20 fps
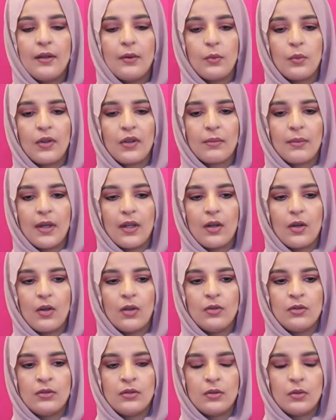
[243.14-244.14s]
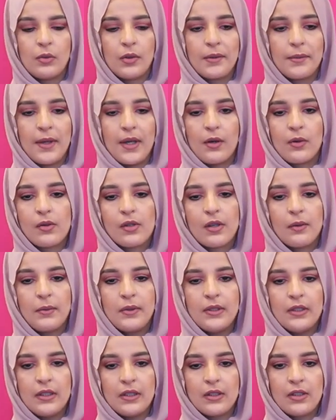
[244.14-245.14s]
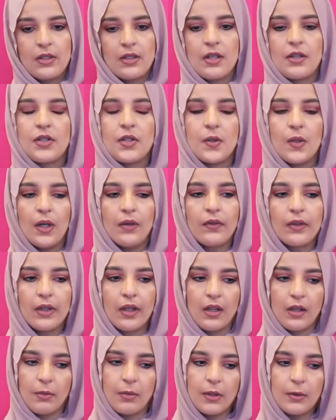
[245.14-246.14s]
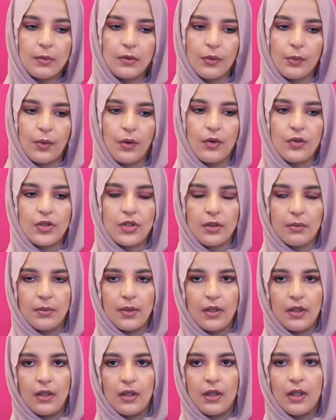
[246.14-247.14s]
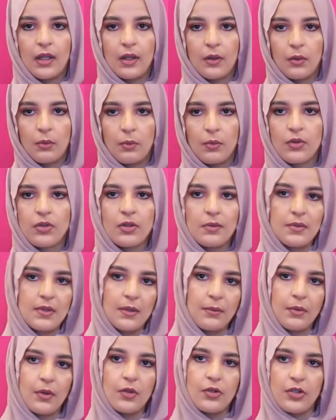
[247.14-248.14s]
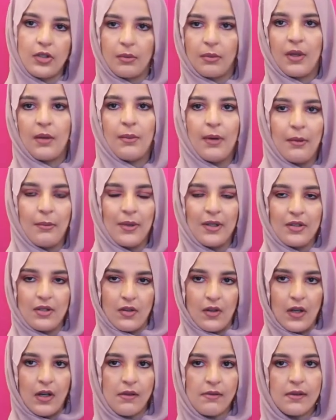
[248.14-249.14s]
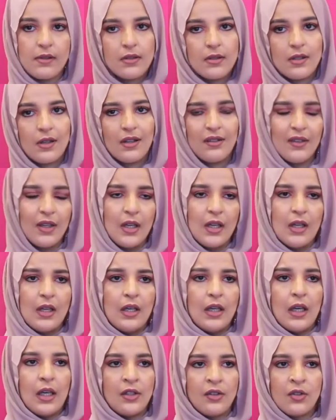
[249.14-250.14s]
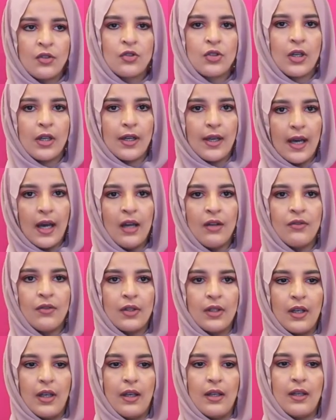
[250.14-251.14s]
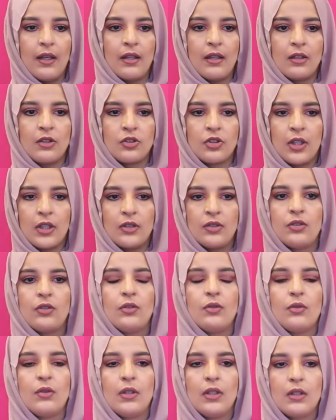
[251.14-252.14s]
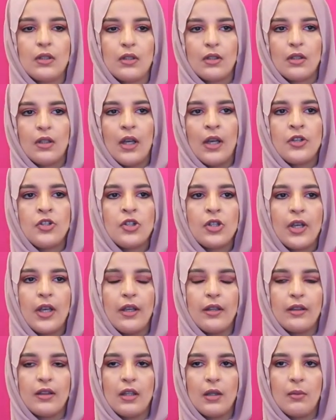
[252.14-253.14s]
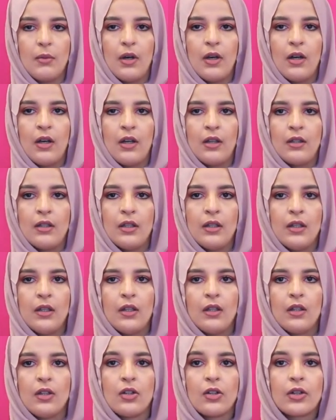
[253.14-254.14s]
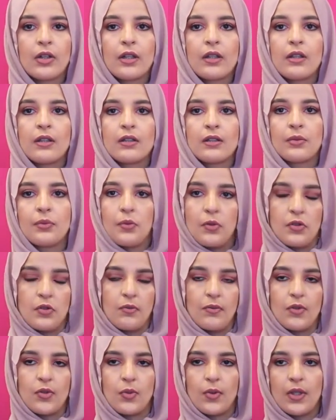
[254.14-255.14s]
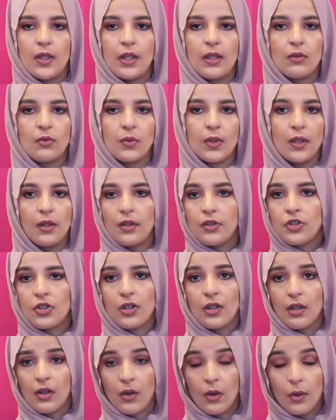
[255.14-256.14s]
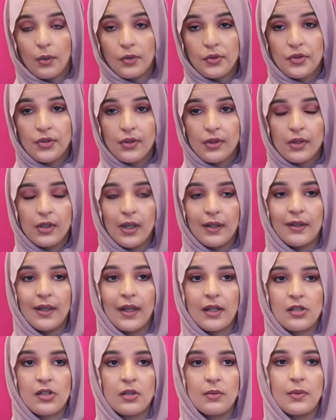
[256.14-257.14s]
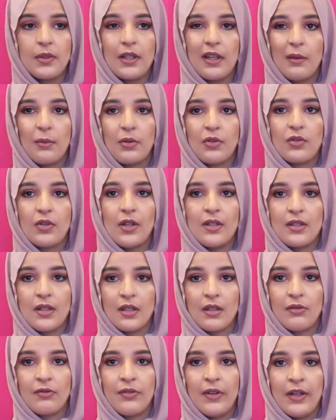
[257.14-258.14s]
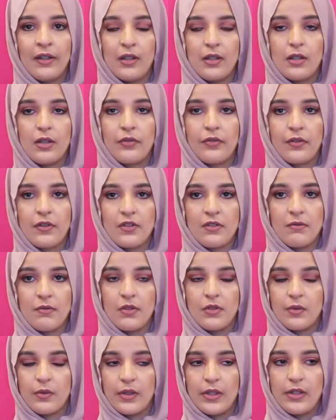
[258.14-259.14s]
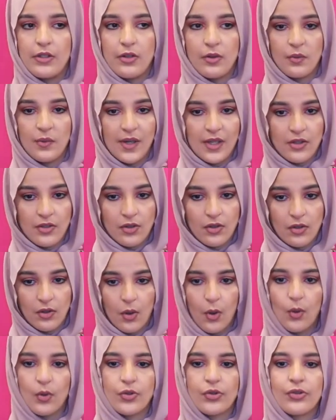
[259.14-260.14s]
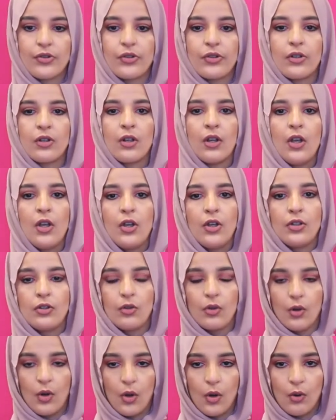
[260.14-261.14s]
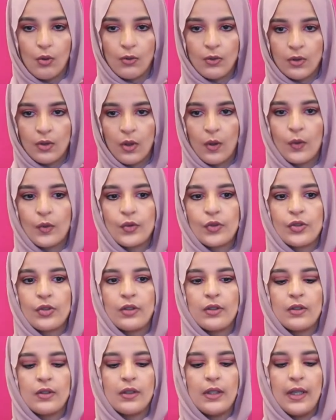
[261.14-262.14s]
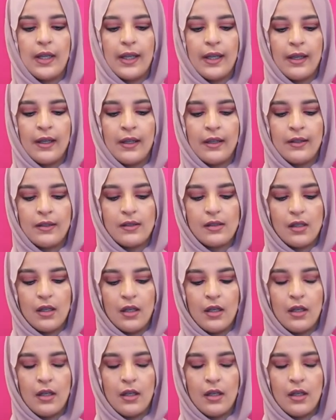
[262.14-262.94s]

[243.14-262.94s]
with my own community, because I do have a lot of people approaching me, like Muslims approaching me about mental health and stuff, I do try to advocate and I try to educate them on learning the difference between religion and culture, and actually being able to identify the difference between your Western culture, your own culture, and